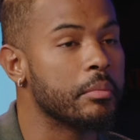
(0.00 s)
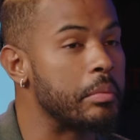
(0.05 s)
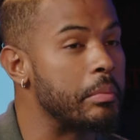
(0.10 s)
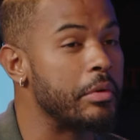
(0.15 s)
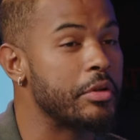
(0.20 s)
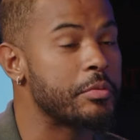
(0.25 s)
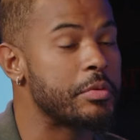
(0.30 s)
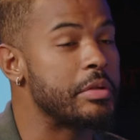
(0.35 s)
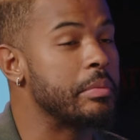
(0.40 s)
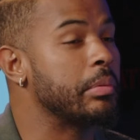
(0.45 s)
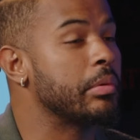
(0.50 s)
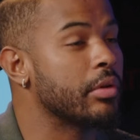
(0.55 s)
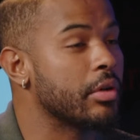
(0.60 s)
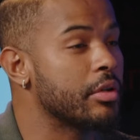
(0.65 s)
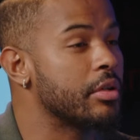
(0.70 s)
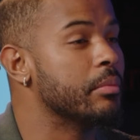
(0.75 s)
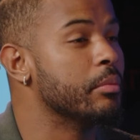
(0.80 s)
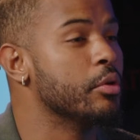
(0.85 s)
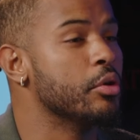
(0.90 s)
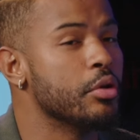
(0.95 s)
But most people are
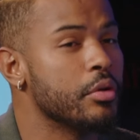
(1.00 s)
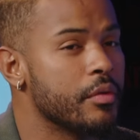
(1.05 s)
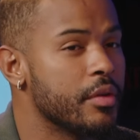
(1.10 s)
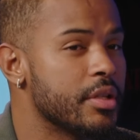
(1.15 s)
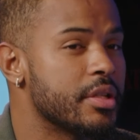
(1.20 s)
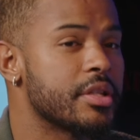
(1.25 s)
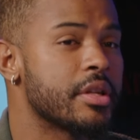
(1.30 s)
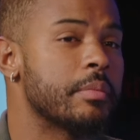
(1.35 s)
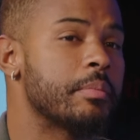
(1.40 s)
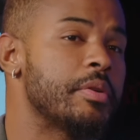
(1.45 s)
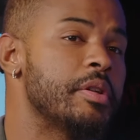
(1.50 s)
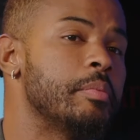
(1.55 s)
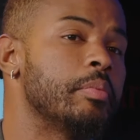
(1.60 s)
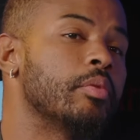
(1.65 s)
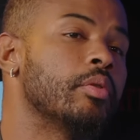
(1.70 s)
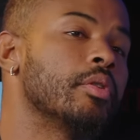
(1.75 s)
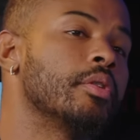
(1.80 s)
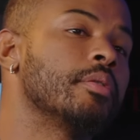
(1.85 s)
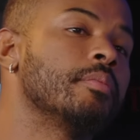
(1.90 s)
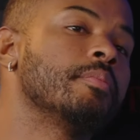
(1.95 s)
on the move, and some
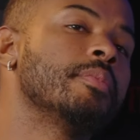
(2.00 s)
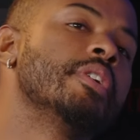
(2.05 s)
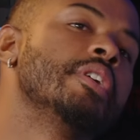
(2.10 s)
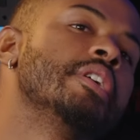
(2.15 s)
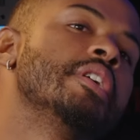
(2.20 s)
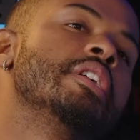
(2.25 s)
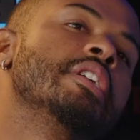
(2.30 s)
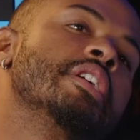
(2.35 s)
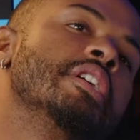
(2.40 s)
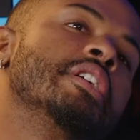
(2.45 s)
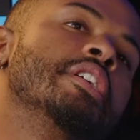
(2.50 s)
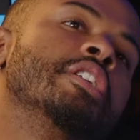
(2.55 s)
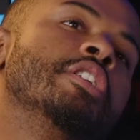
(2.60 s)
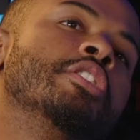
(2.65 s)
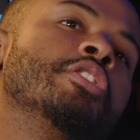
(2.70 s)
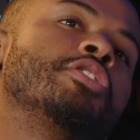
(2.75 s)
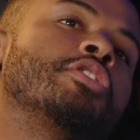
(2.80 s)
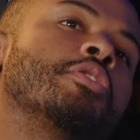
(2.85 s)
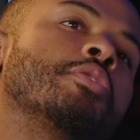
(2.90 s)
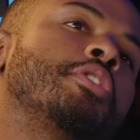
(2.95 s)
people are
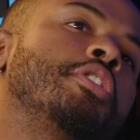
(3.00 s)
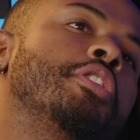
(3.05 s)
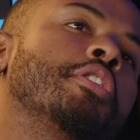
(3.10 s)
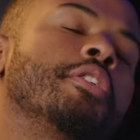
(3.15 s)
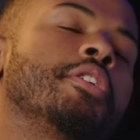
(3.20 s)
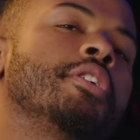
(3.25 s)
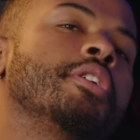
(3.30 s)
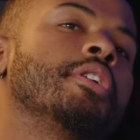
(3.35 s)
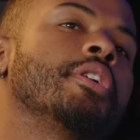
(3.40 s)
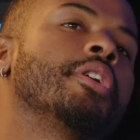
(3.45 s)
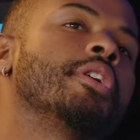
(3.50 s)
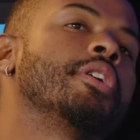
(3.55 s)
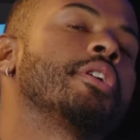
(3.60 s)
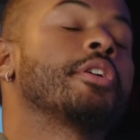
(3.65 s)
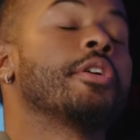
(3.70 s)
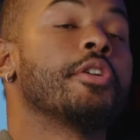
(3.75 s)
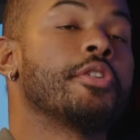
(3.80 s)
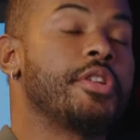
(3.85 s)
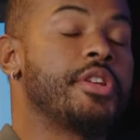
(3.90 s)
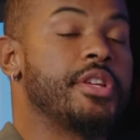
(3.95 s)
so curious, uh,
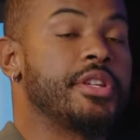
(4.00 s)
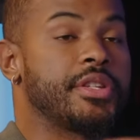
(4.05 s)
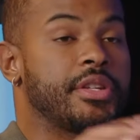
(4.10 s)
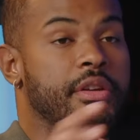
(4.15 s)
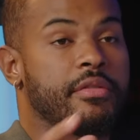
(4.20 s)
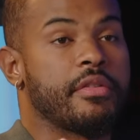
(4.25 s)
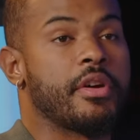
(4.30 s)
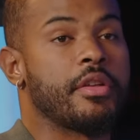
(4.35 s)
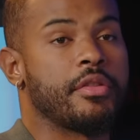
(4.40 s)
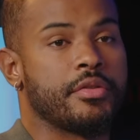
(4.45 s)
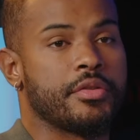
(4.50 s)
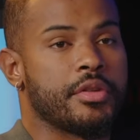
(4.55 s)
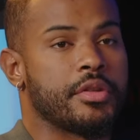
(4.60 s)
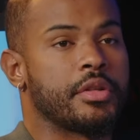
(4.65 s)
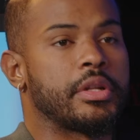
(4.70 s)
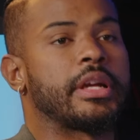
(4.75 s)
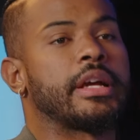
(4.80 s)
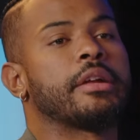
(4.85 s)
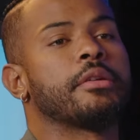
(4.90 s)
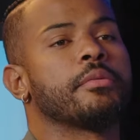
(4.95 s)
courteous of others that they're
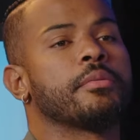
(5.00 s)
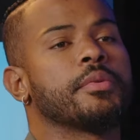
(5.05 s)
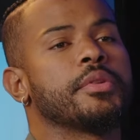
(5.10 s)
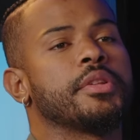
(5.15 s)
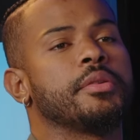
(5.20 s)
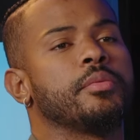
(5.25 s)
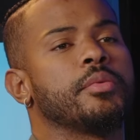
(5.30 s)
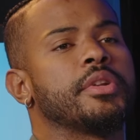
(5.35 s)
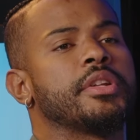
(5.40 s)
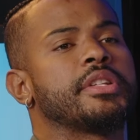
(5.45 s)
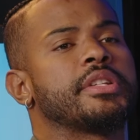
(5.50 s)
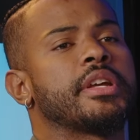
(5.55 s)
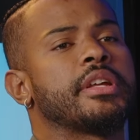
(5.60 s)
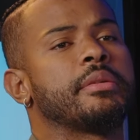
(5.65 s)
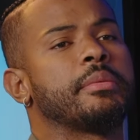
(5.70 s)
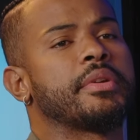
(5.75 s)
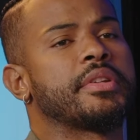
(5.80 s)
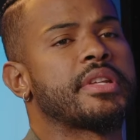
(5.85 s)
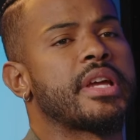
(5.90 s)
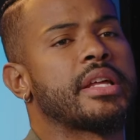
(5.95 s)
like, I don't really want to tell
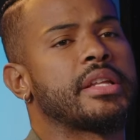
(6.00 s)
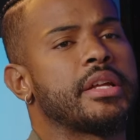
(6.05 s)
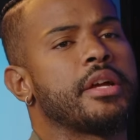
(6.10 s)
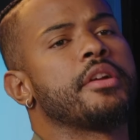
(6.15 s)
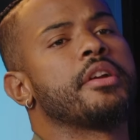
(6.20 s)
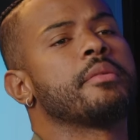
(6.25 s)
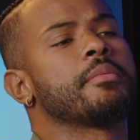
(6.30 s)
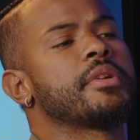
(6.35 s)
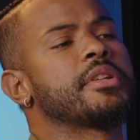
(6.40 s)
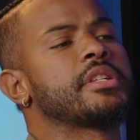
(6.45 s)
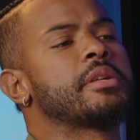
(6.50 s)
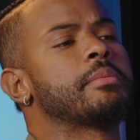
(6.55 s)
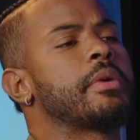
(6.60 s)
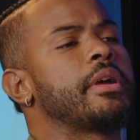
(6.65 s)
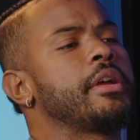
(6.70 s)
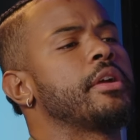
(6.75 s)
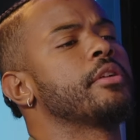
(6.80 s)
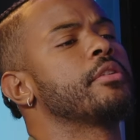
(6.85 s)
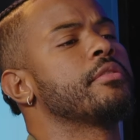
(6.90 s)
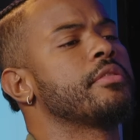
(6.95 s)
them exactly how I am because I
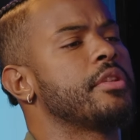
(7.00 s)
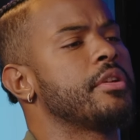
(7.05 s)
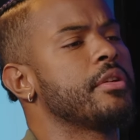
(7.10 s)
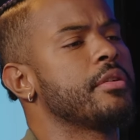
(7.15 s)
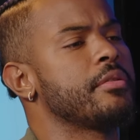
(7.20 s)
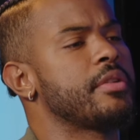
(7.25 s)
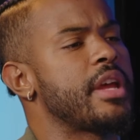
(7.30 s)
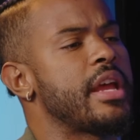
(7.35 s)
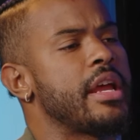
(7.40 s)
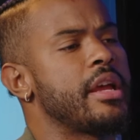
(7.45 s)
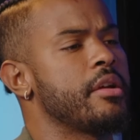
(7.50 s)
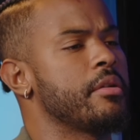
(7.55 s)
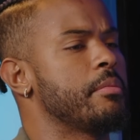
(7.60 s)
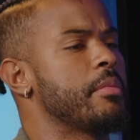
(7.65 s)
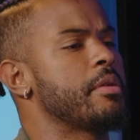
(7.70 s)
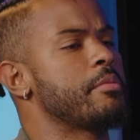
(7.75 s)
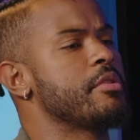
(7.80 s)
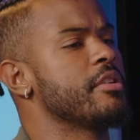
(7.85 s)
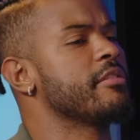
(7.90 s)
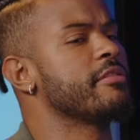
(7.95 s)
might hurt their day or
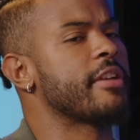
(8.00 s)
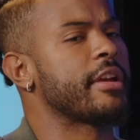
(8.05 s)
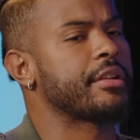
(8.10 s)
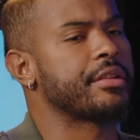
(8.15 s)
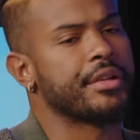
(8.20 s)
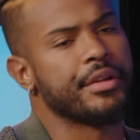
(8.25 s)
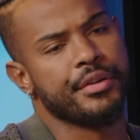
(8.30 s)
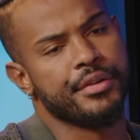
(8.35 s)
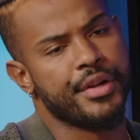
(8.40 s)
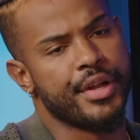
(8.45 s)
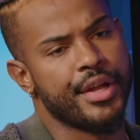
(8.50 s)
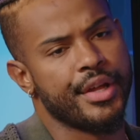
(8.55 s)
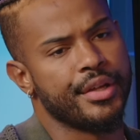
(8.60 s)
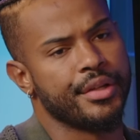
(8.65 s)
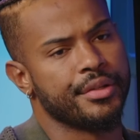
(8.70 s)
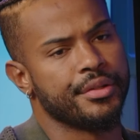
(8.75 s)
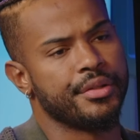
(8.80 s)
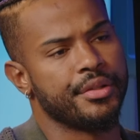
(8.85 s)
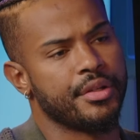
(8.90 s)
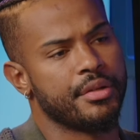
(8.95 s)
maybe affect their day.
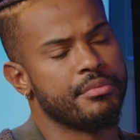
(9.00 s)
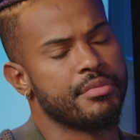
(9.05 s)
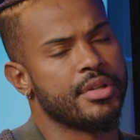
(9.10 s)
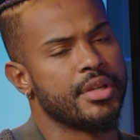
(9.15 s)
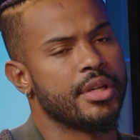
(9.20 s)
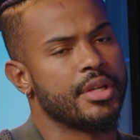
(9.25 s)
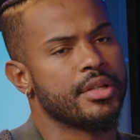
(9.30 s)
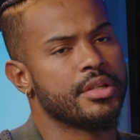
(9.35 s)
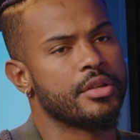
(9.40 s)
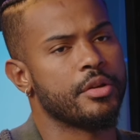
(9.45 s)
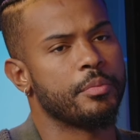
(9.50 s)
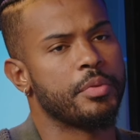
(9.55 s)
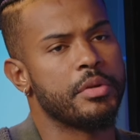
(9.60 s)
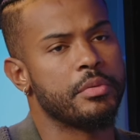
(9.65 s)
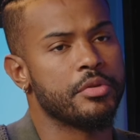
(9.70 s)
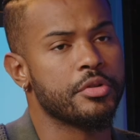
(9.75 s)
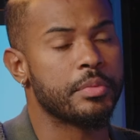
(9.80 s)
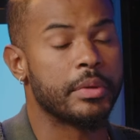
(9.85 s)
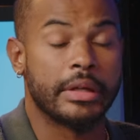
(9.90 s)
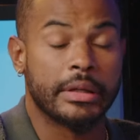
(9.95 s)
You know what I'm saying? Mm-hmm. So people
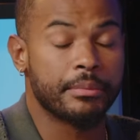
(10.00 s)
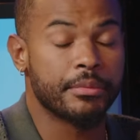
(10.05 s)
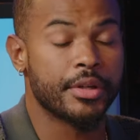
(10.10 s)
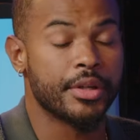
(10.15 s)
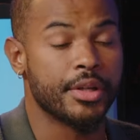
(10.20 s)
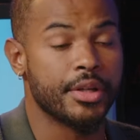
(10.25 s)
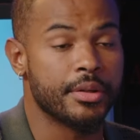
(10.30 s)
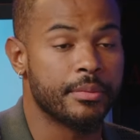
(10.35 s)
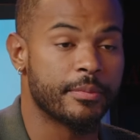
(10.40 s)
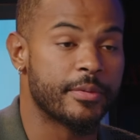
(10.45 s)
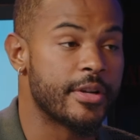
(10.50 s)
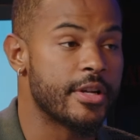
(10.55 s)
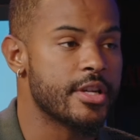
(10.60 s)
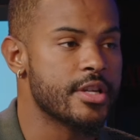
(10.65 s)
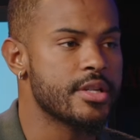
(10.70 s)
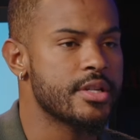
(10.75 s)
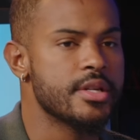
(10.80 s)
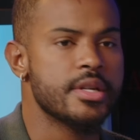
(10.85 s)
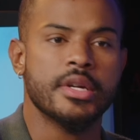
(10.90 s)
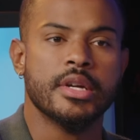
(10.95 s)
just like, I'm good, I'm
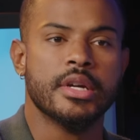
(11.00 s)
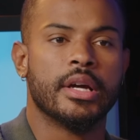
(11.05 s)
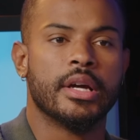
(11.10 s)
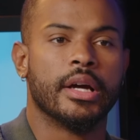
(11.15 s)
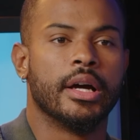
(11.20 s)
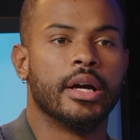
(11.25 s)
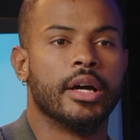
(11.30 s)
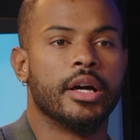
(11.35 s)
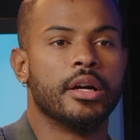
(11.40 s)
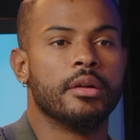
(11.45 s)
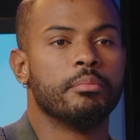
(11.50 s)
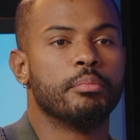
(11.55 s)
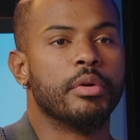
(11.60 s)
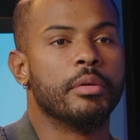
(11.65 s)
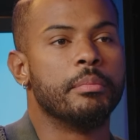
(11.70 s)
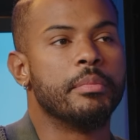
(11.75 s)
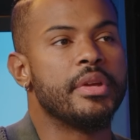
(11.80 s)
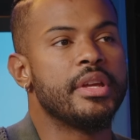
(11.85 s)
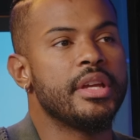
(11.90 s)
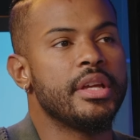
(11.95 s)
fine. Um, but
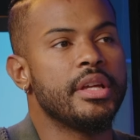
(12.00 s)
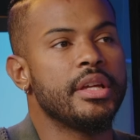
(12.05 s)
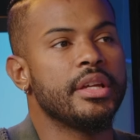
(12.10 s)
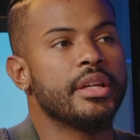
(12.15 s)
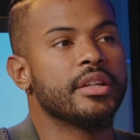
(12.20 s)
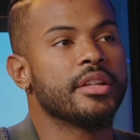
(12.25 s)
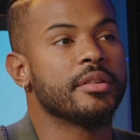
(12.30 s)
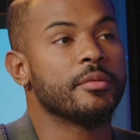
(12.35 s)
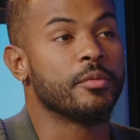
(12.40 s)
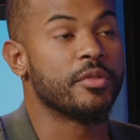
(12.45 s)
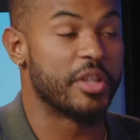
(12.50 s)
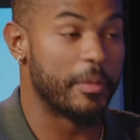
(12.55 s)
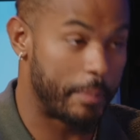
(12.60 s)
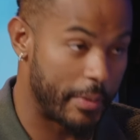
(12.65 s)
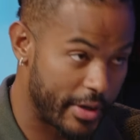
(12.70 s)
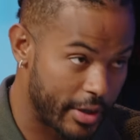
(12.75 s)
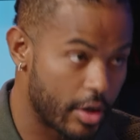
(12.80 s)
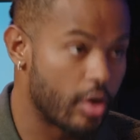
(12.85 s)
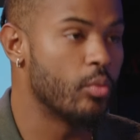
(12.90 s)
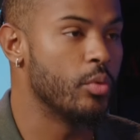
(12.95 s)
me,
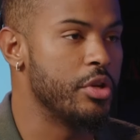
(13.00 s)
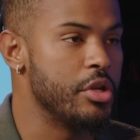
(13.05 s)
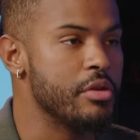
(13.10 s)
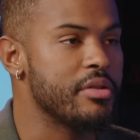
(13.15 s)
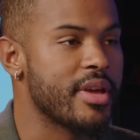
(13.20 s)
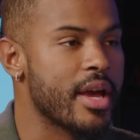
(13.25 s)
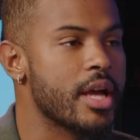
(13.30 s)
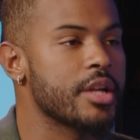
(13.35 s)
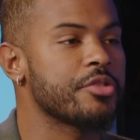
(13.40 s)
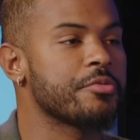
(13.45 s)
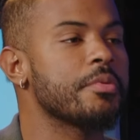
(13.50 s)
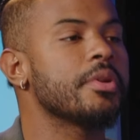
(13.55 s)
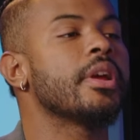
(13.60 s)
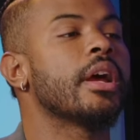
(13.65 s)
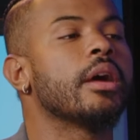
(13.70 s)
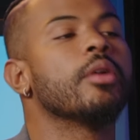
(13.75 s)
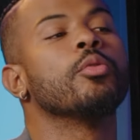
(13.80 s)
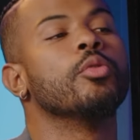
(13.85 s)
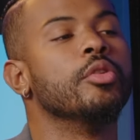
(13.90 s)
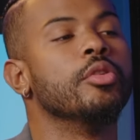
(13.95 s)
depending on when you catch me,
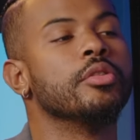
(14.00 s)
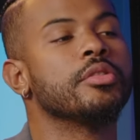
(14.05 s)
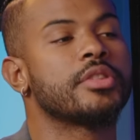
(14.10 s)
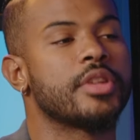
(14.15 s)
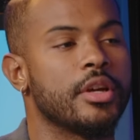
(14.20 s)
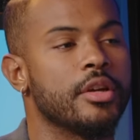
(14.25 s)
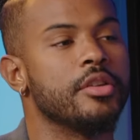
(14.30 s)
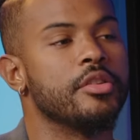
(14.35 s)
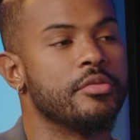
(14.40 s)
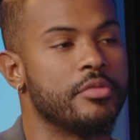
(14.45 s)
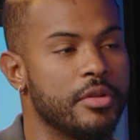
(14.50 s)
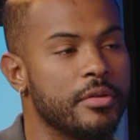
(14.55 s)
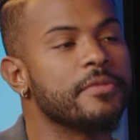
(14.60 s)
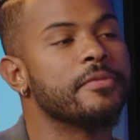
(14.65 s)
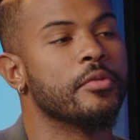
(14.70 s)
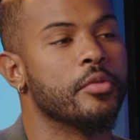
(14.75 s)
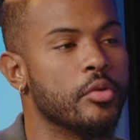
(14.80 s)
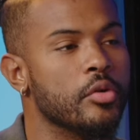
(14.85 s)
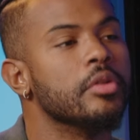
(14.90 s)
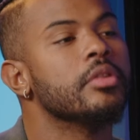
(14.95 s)
I will tell you the
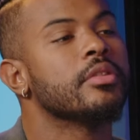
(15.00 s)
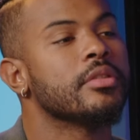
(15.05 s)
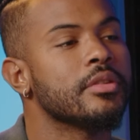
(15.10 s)
full.